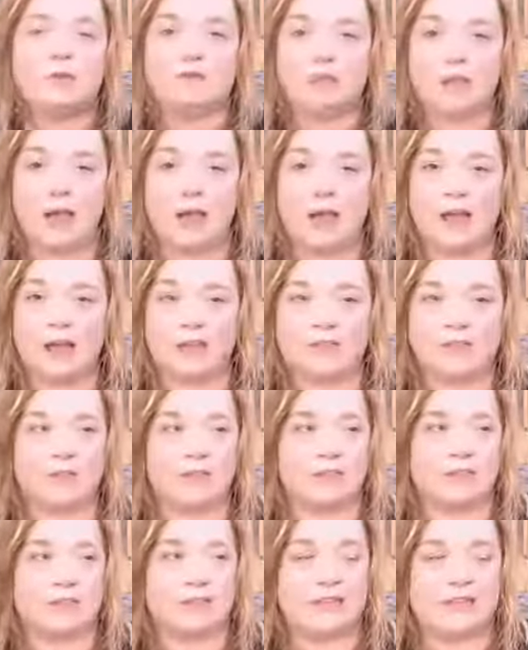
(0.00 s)
guide,
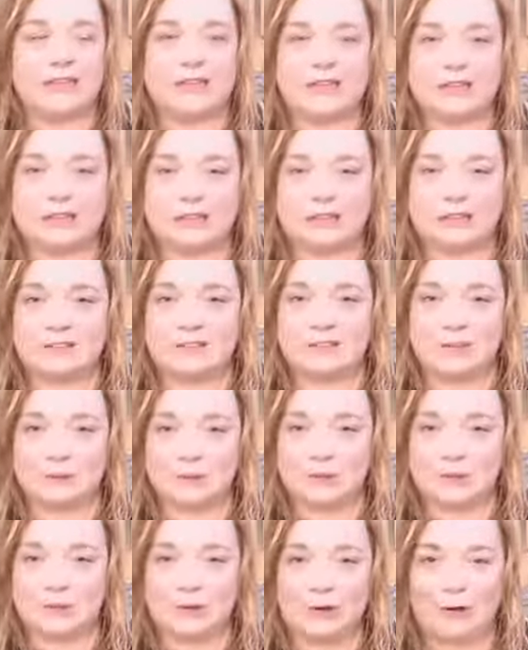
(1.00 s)
so that they can listen
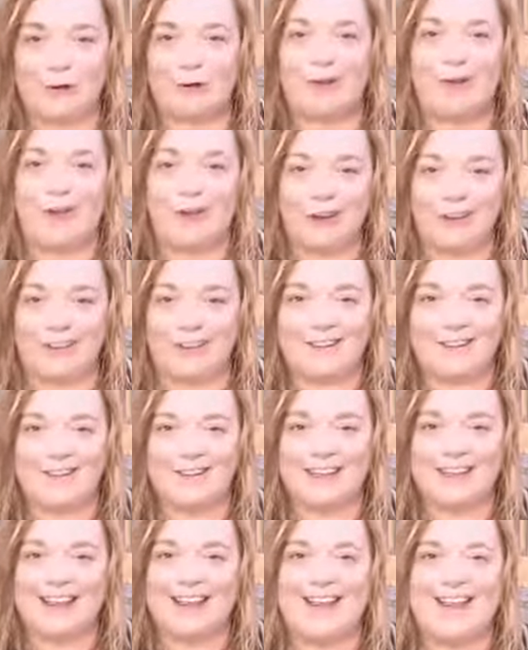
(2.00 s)
to their own heart.
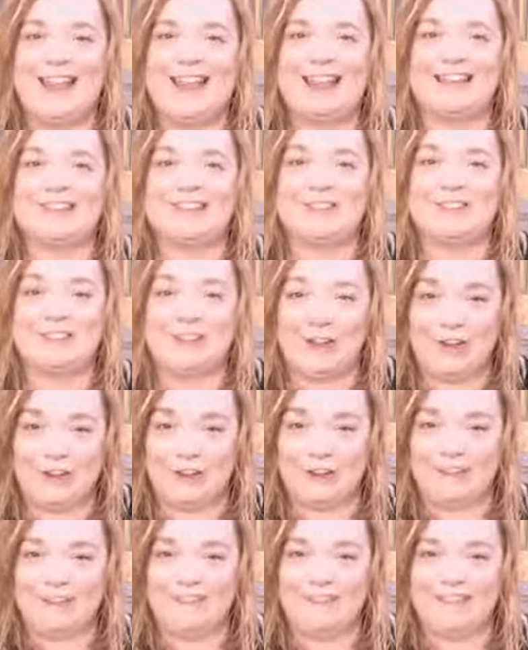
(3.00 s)

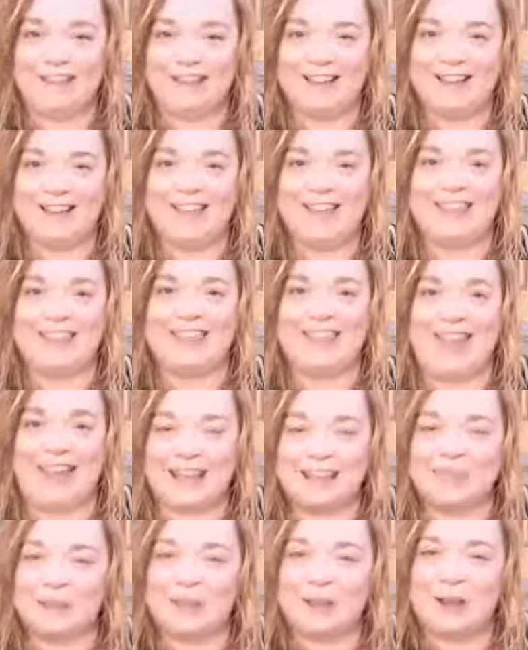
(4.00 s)
So
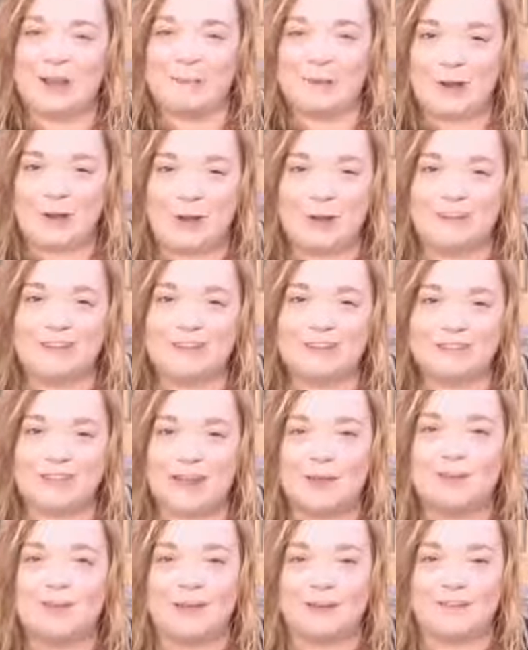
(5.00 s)
that's where I'm always
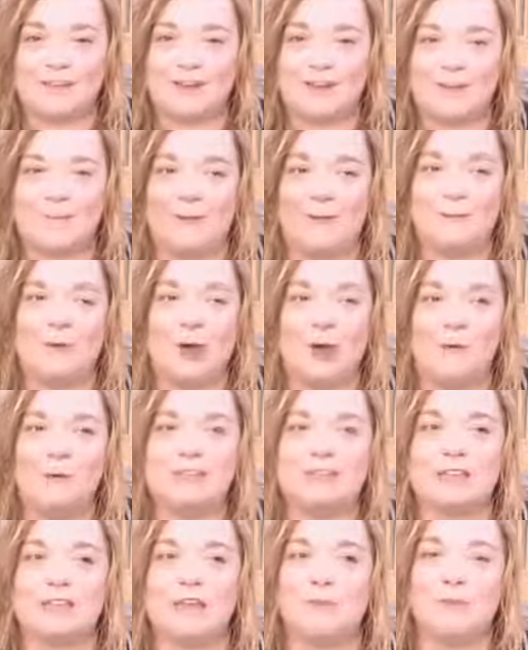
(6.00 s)
coming from. I'm
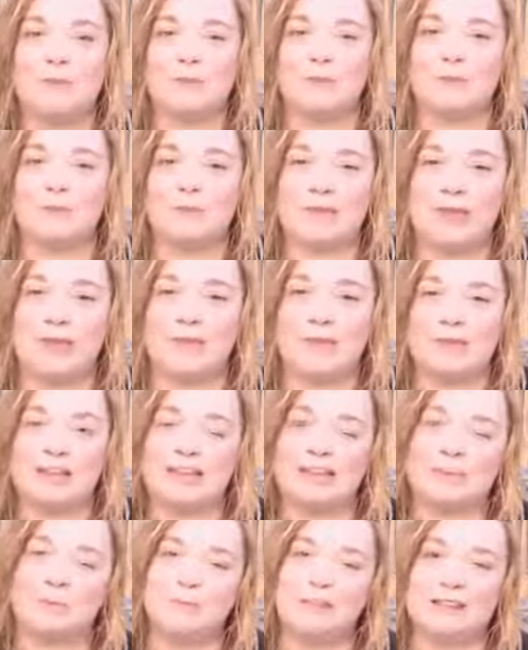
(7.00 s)
always coming from that
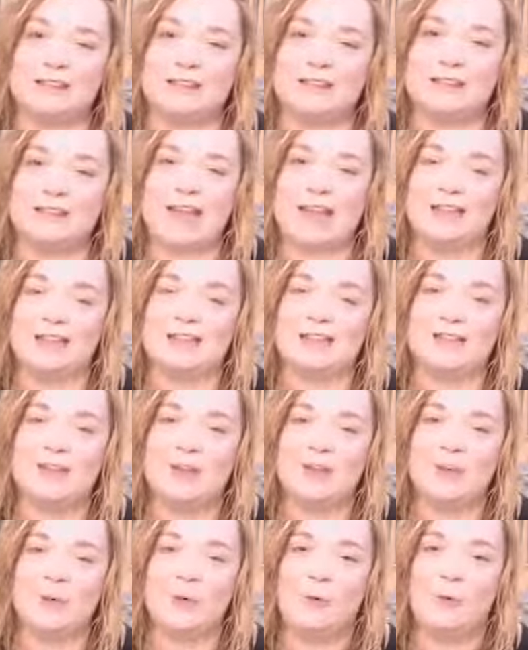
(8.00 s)
place because that's
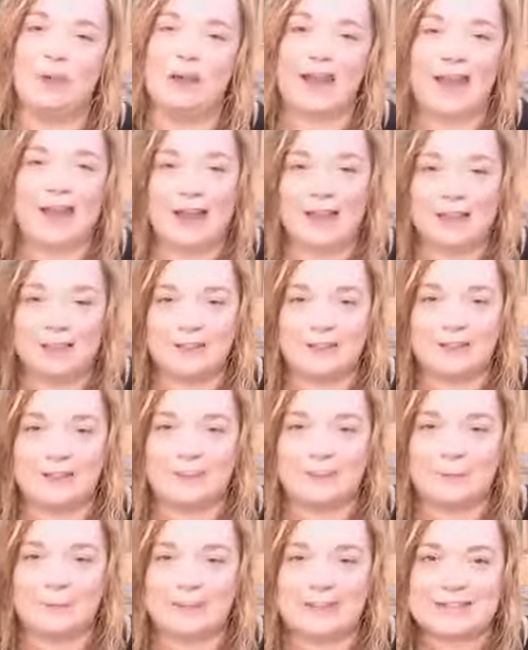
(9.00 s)
what I
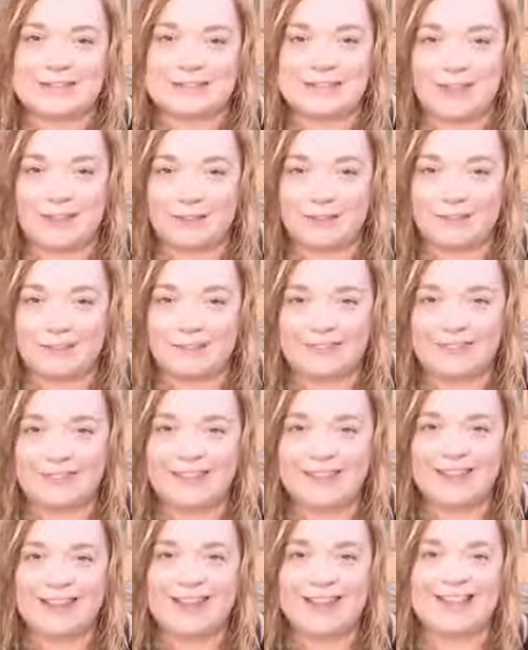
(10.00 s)
learned for myself.
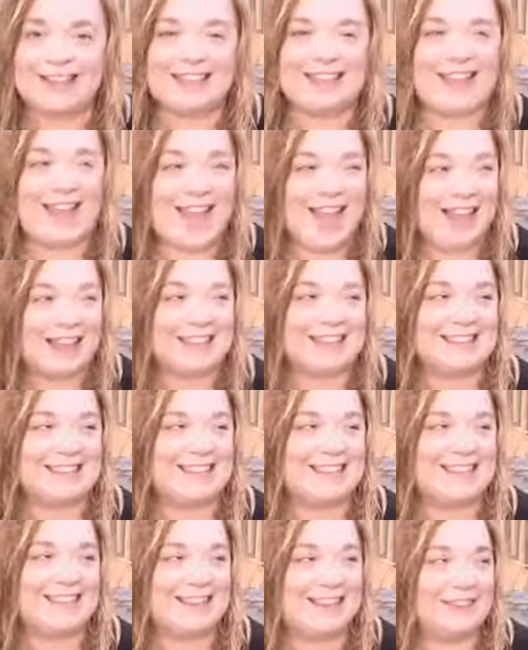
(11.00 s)
That's
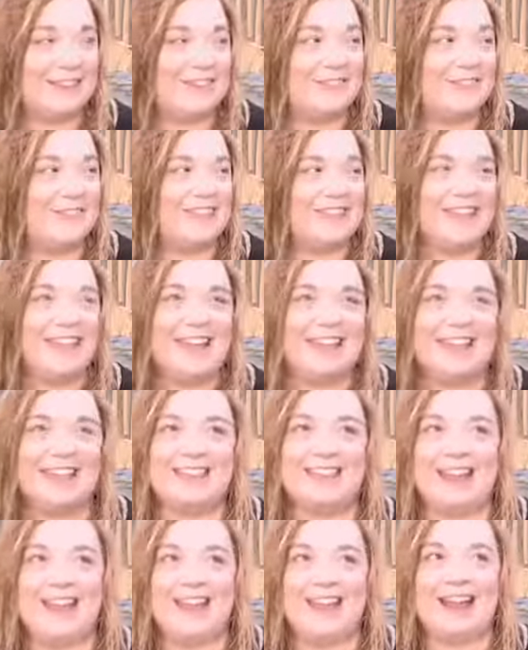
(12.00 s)
the gift
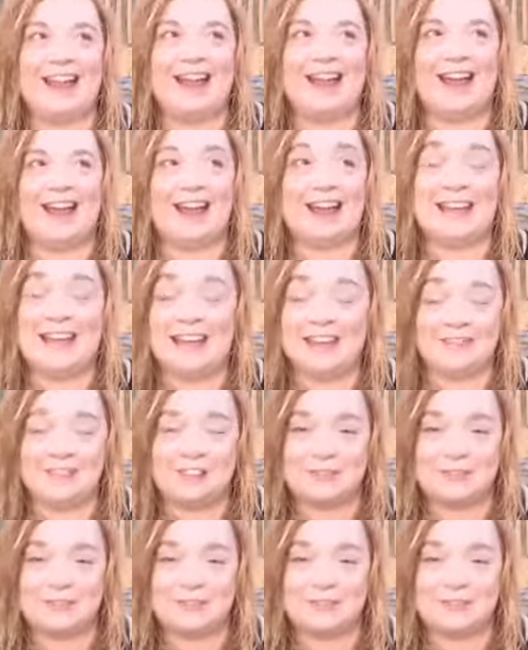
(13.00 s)
that I gave to